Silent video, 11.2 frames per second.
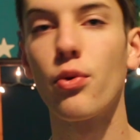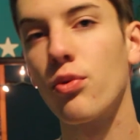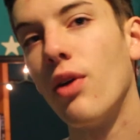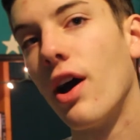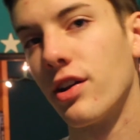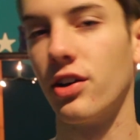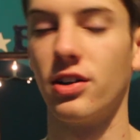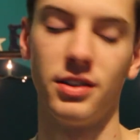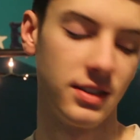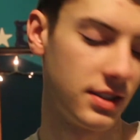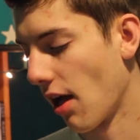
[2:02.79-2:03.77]

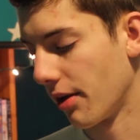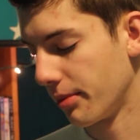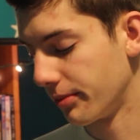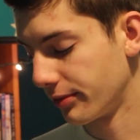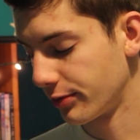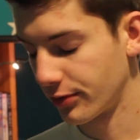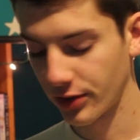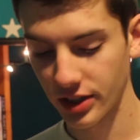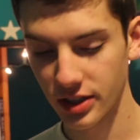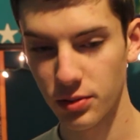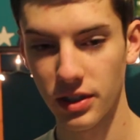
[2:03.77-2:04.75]
runners. For
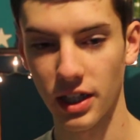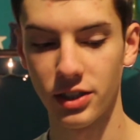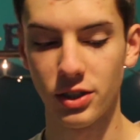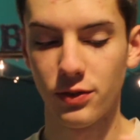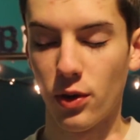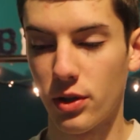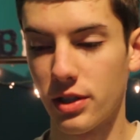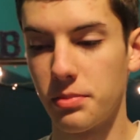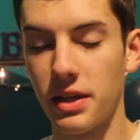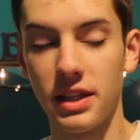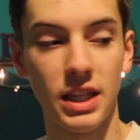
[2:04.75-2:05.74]
this one, I just
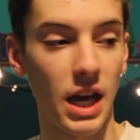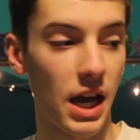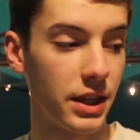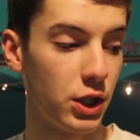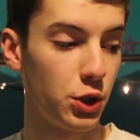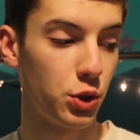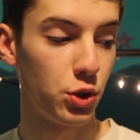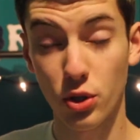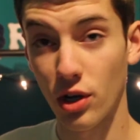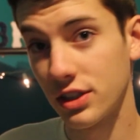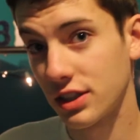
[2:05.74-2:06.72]
focus mainly on the
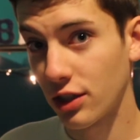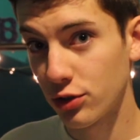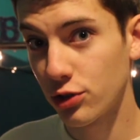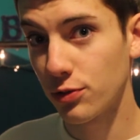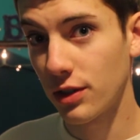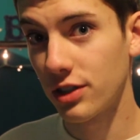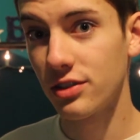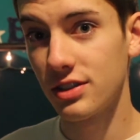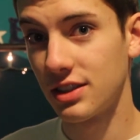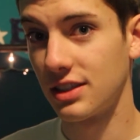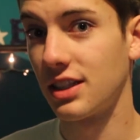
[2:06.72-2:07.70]
cross-country
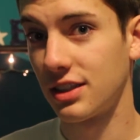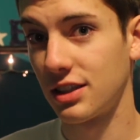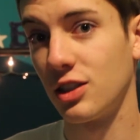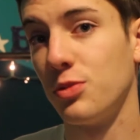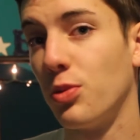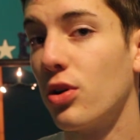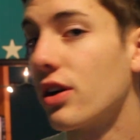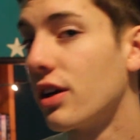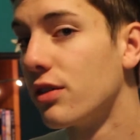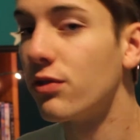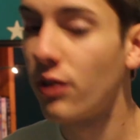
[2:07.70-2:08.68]
runners since that's a sport in